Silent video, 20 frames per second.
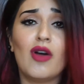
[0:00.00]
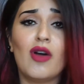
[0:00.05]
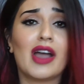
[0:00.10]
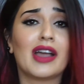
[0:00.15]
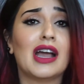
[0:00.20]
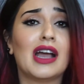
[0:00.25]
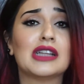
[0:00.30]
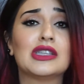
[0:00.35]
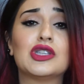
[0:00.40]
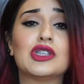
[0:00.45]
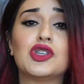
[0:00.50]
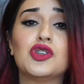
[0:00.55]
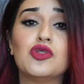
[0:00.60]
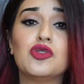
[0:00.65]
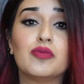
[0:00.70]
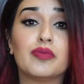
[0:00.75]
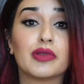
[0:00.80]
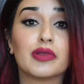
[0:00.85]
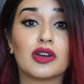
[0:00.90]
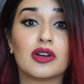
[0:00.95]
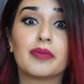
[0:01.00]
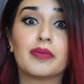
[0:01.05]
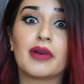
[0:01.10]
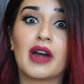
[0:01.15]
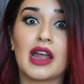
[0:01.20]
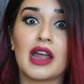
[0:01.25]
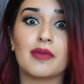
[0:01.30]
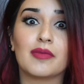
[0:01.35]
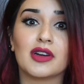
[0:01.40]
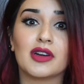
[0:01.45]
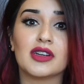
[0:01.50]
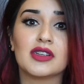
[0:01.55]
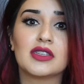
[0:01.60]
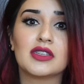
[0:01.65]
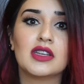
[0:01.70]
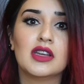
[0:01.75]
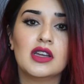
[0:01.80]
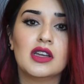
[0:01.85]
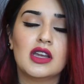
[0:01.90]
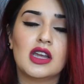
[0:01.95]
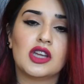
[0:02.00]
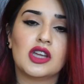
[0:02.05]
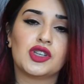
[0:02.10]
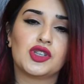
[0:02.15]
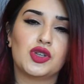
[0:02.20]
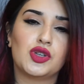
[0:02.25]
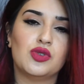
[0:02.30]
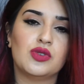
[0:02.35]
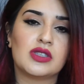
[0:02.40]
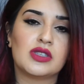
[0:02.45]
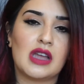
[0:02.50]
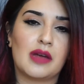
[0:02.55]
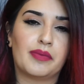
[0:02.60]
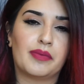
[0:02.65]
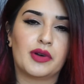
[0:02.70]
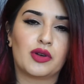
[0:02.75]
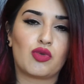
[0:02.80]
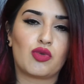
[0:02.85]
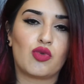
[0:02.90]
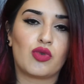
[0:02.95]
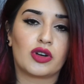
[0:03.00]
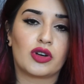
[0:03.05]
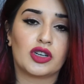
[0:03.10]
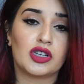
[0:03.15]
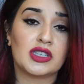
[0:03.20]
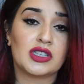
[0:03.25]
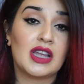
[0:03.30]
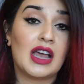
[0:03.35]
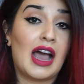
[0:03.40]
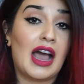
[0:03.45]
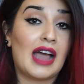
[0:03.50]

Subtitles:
I got 2 Blur Primers in 2 separate orders.